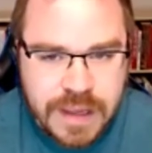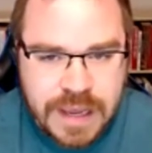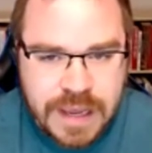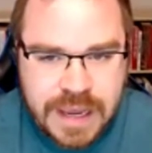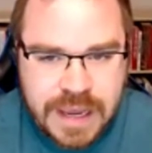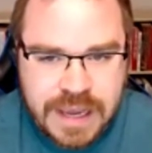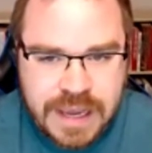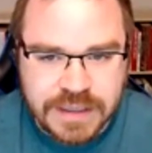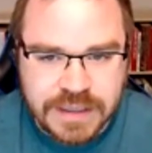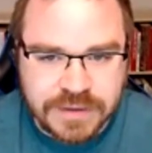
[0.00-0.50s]

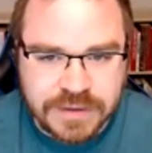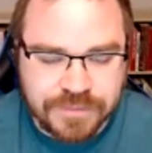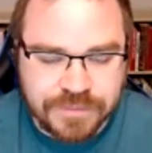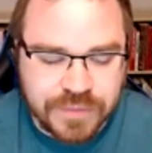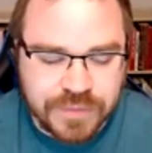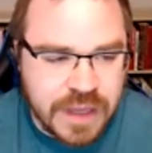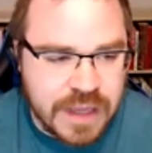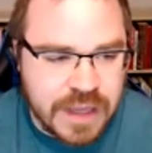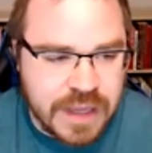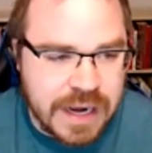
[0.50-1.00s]
And
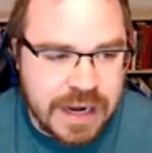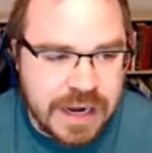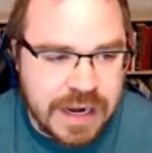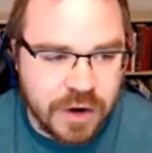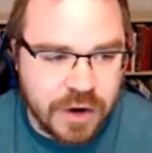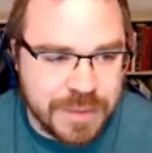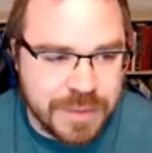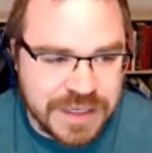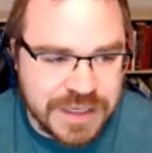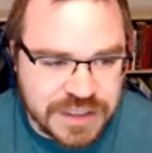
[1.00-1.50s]
I
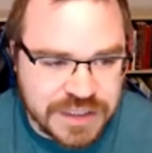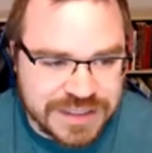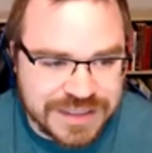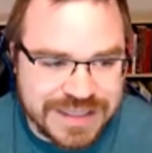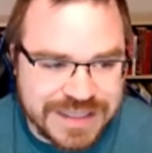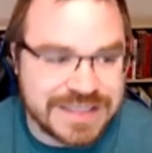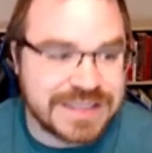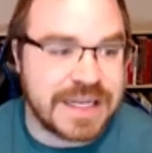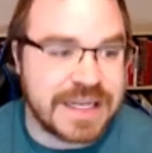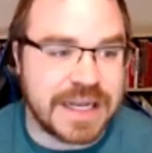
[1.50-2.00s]
don't mean just
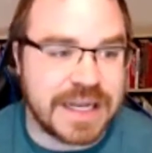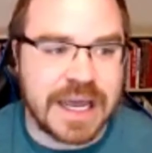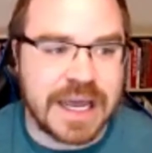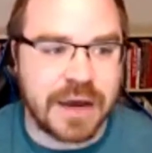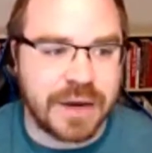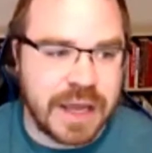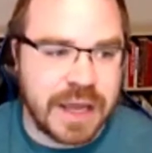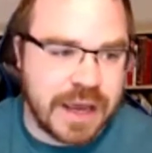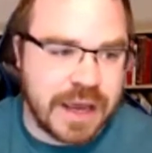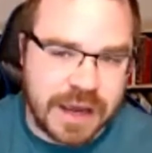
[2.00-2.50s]
listing
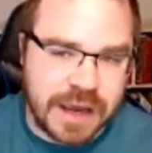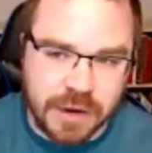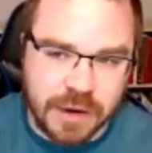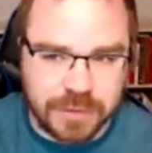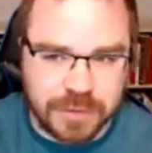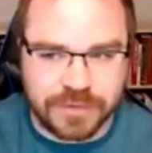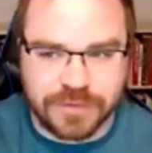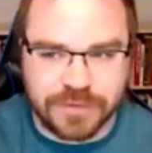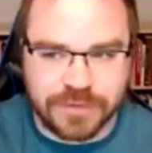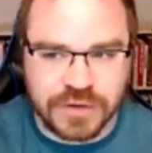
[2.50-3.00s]
out, hey, I
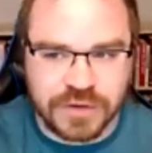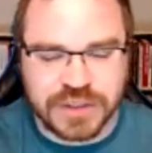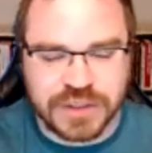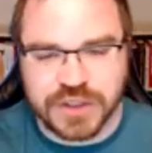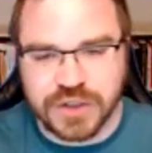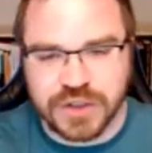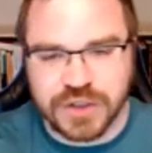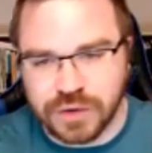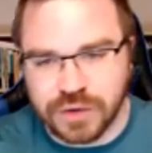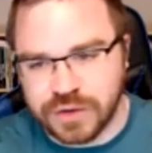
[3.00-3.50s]
help with frozen
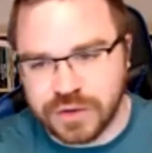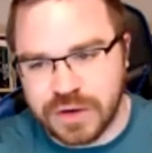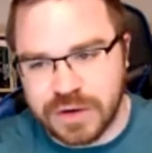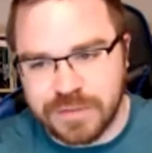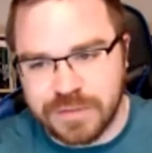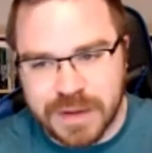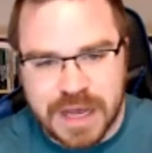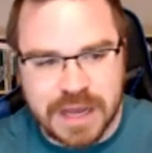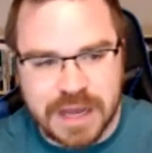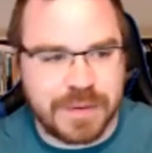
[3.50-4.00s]
shoulder
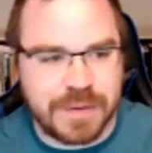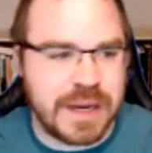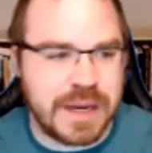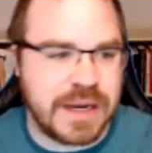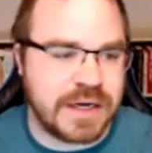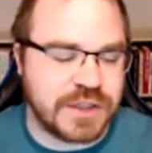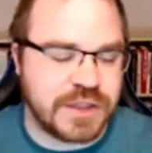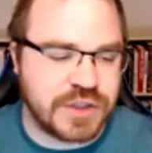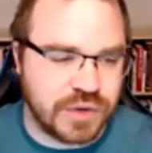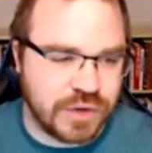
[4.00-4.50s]
and back
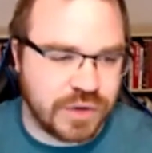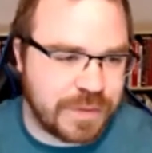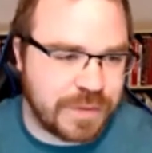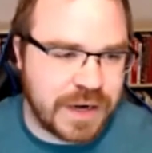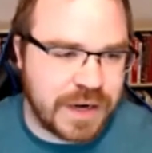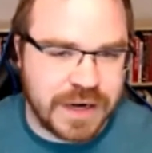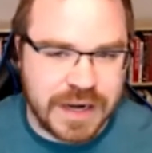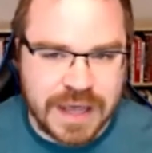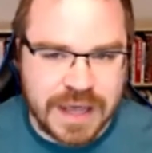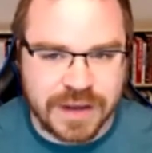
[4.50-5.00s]
pain and shoulder
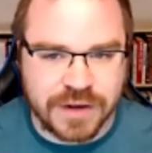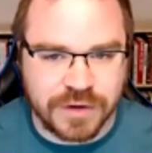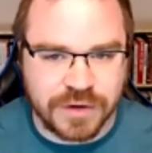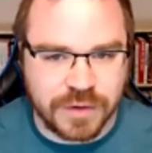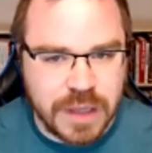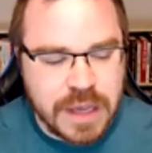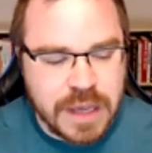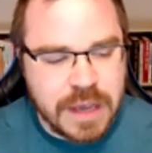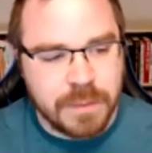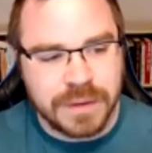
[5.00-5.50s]
pain and
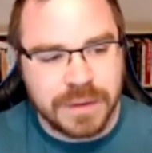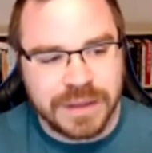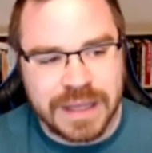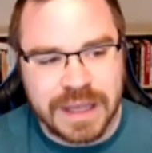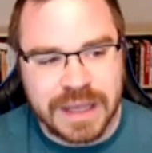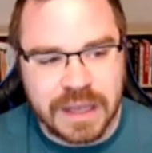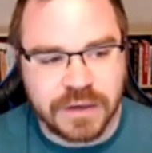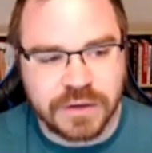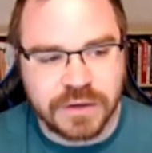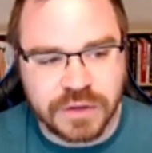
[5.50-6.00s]
ankle, but
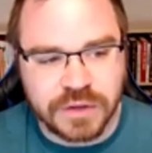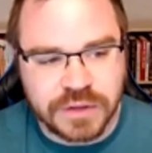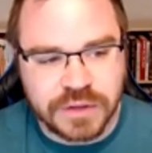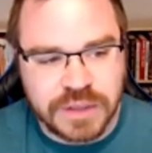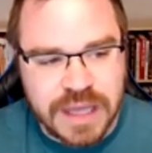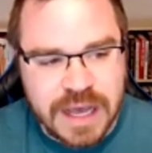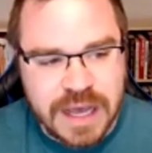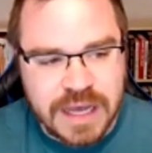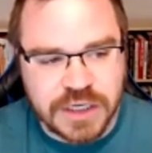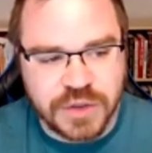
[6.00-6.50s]
like
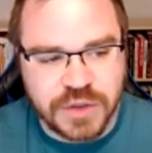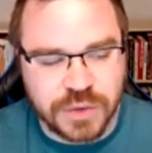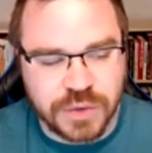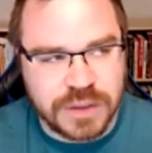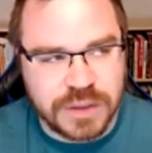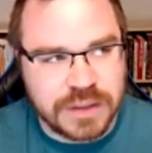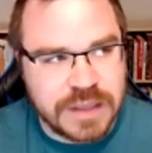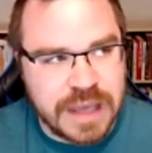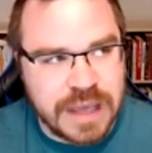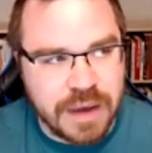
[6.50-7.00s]
the
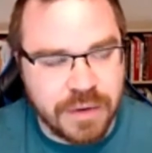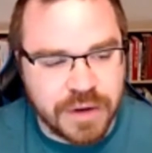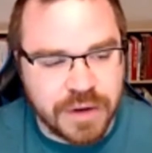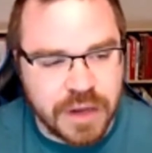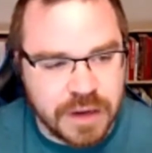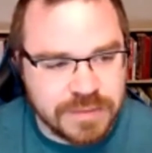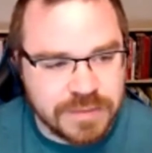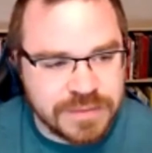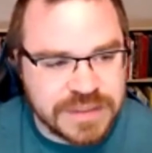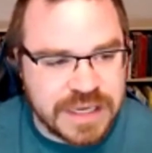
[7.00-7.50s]
actual
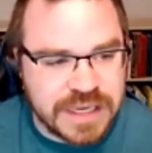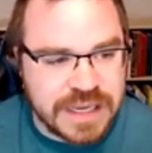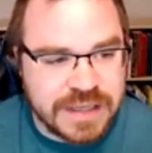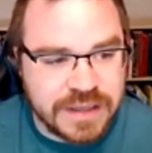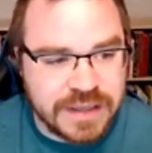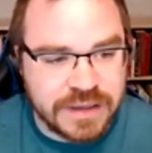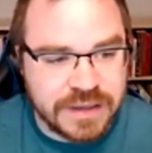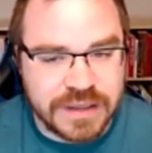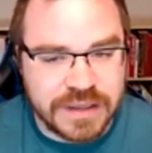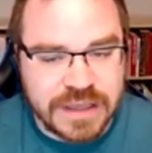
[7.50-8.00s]
outcomes
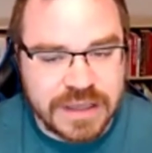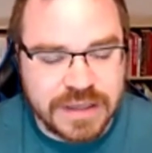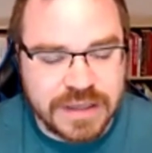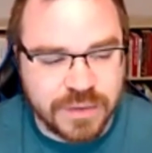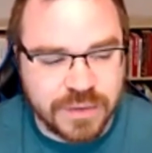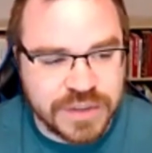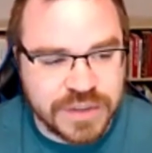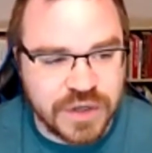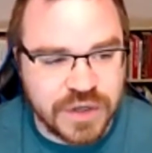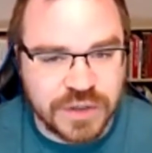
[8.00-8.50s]
and the
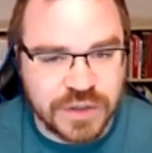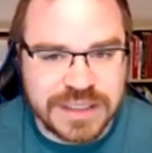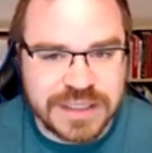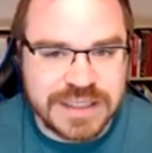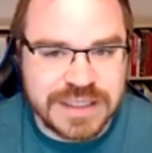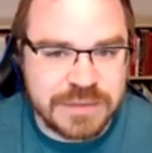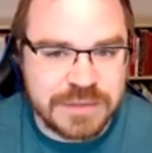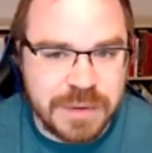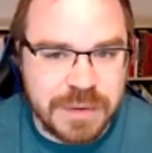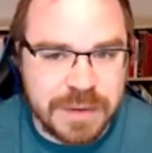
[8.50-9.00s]
results that
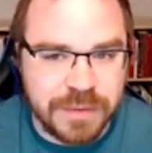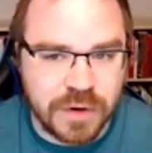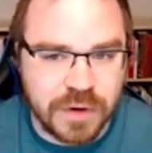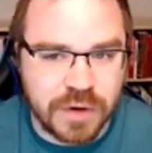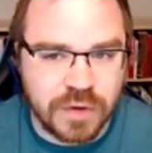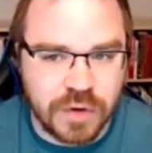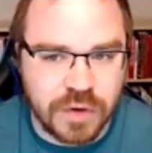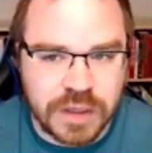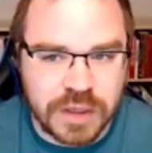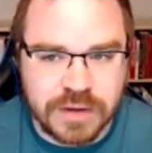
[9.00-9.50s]
these people
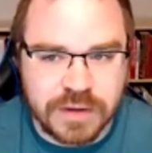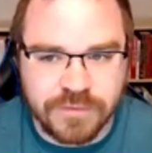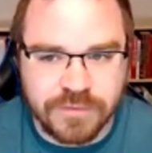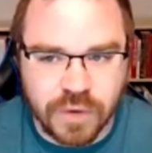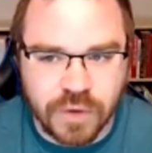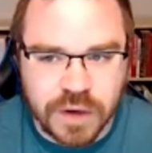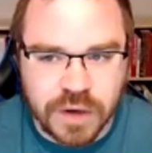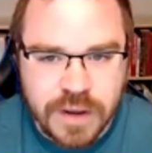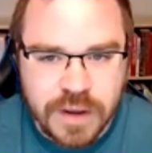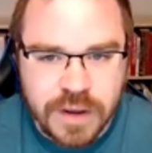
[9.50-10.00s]
are looking
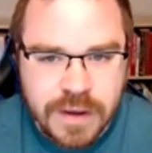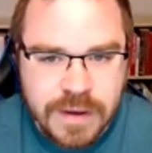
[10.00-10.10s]
for.